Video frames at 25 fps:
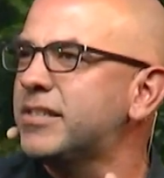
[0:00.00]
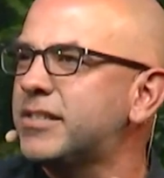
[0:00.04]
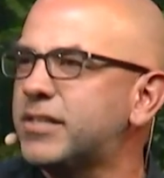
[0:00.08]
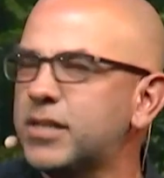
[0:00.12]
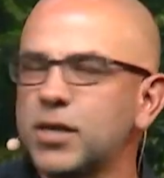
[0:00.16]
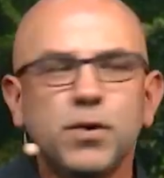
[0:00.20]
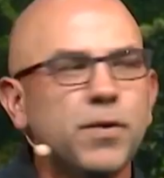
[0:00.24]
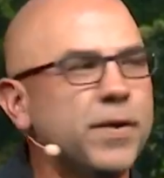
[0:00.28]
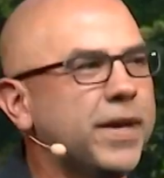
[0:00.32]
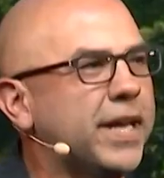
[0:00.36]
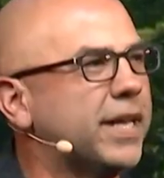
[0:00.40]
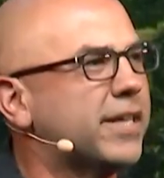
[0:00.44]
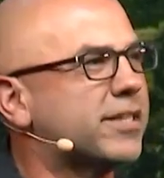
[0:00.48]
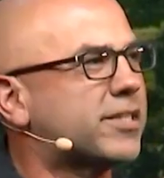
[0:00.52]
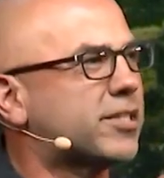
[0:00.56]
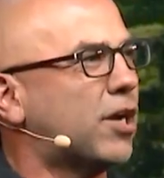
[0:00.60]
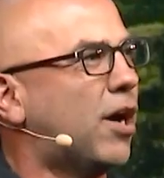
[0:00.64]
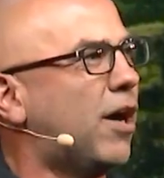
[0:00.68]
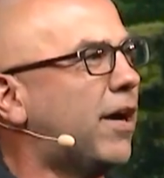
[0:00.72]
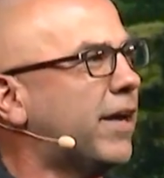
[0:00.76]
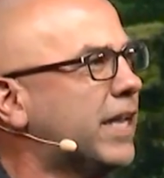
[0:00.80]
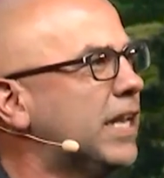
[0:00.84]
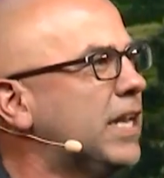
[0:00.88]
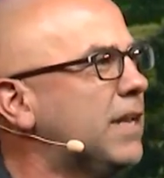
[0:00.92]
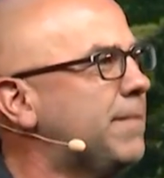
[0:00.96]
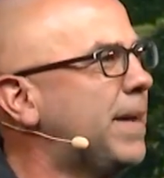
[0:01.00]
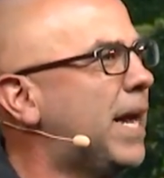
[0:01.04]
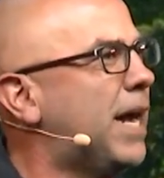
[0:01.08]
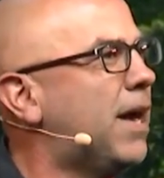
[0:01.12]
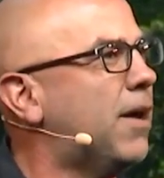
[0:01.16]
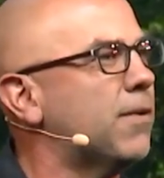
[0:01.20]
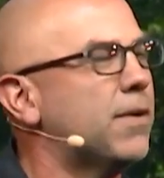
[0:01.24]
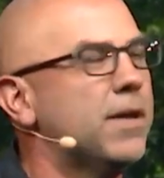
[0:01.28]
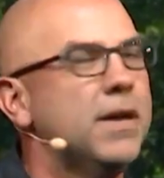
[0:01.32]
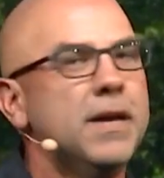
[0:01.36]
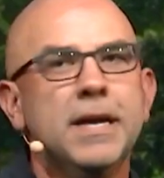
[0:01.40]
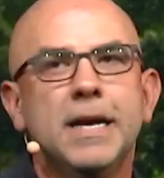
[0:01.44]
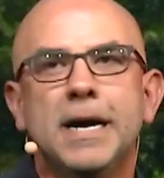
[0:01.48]
is doing is talking
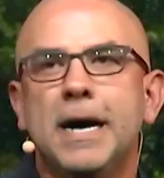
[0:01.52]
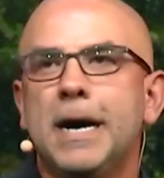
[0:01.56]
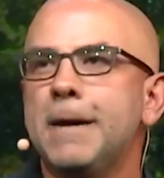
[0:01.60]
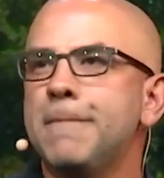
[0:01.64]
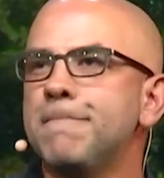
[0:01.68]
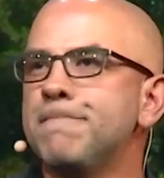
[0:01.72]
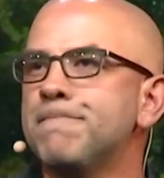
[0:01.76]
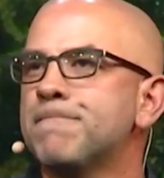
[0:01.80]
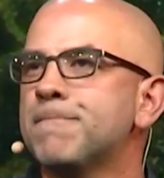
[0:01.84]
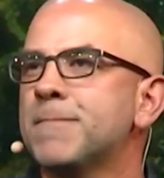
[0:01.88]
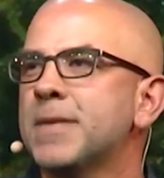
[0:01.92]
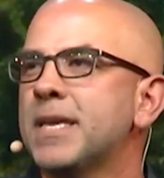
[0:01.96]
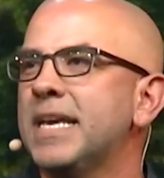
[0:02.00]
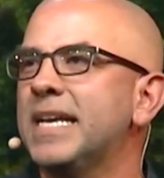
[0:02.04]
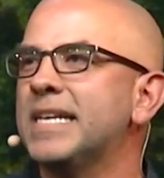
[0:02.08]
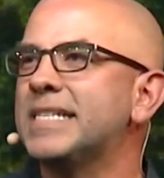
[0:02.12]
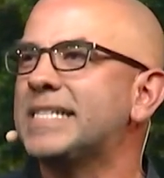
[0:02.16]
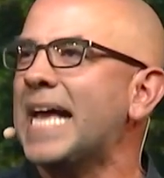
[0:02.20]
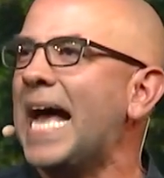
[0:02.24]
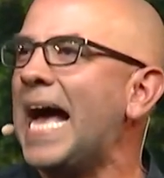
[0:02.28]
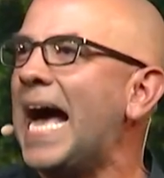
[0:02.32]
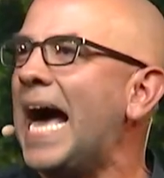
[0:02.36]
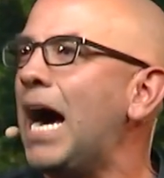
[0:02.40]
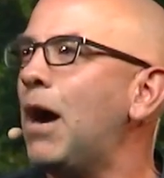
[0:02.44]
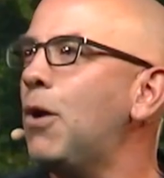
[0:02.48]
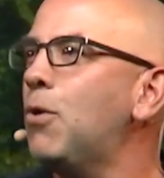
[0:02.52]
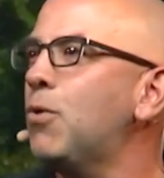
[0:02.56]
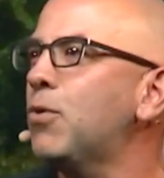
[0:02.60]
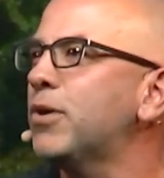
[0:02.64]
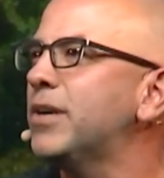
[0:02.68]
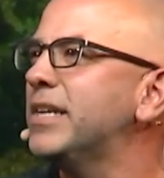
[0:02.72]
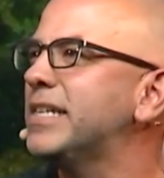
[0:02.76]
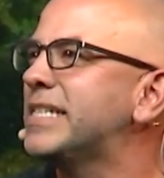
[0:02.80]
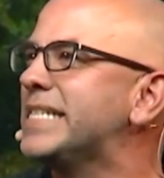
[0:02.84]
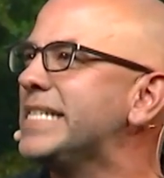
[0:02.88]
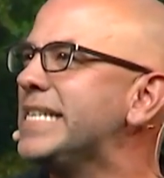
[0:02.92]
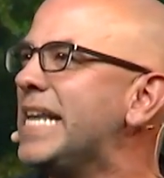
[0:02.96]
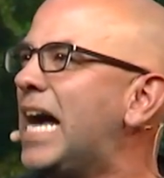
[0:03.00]
about um, his
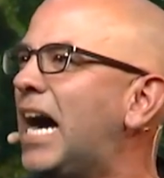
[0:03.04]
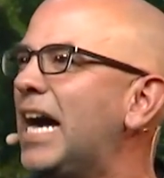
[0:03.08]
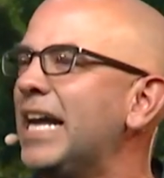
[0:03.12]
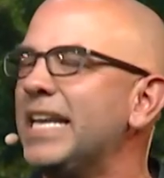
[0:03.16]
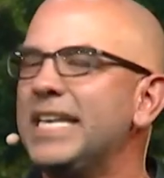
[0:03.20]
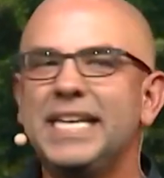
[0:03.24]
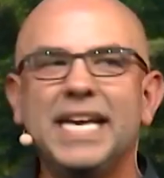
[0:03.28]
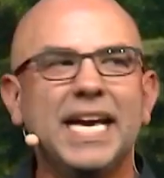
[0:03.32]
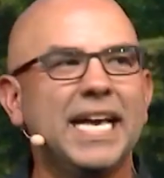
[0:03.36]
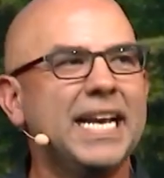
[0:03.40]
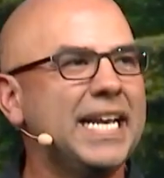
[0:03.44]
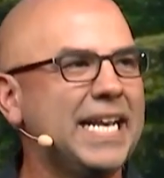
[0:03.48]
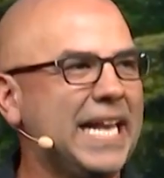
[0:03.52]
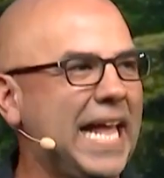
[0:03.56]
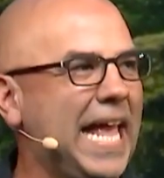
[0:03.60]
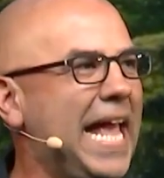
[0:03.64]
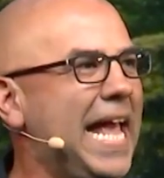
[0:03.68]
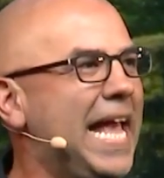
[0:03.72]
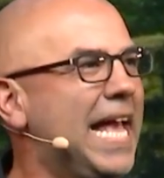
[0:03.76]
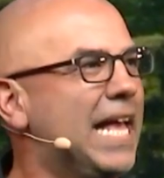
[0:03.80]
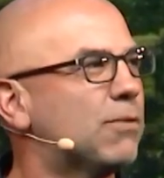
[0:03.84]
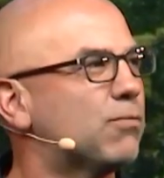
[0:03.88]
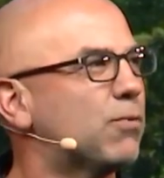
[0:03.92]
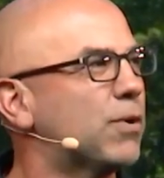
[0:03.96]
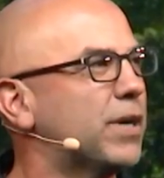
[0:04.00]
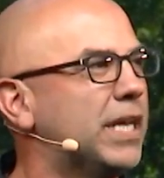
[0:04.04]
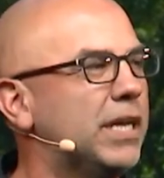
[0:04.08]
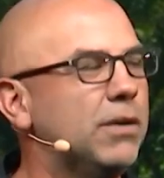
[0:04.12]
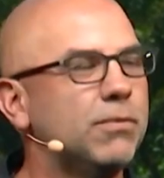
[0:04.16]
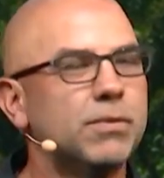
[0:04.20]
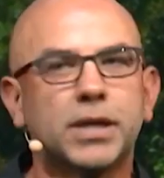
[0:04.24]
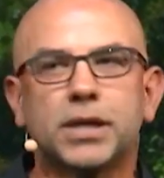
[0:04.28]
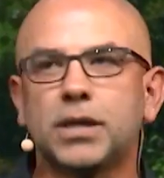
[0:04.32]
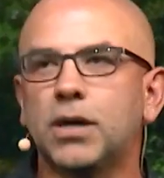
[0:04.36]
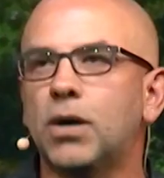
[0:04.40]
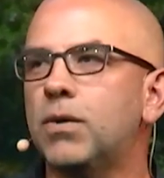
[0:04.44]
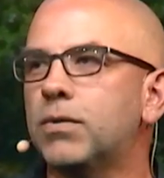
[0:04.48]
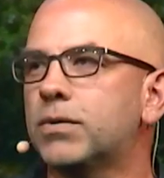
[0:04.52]
hour is not yet at hand where he
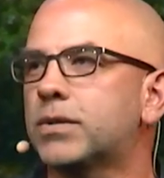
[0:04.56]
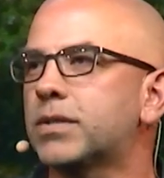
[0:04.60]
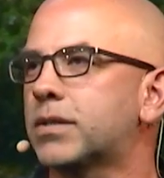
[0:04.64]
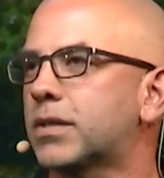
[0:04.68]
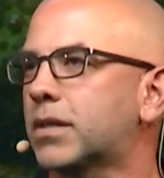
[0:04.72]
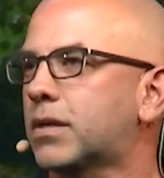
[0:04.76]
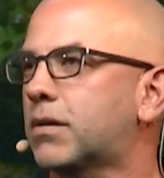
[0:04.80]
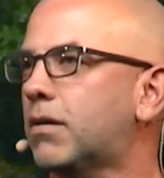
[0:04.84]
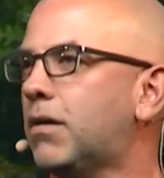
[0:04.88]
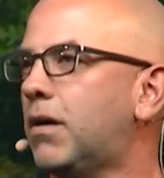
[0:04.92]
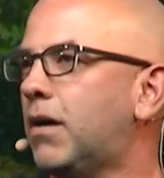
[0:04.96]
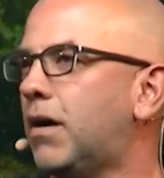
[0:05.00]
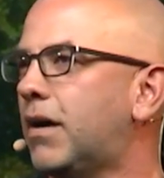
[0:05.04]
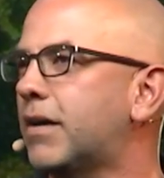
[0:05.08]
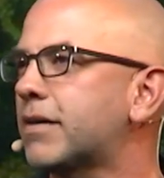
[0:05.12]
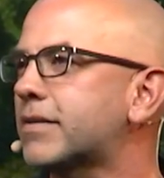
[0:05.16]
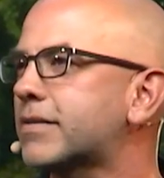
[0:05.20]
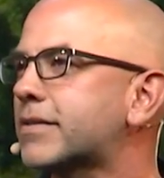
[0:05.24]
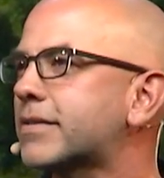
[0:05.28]
would go to the cross.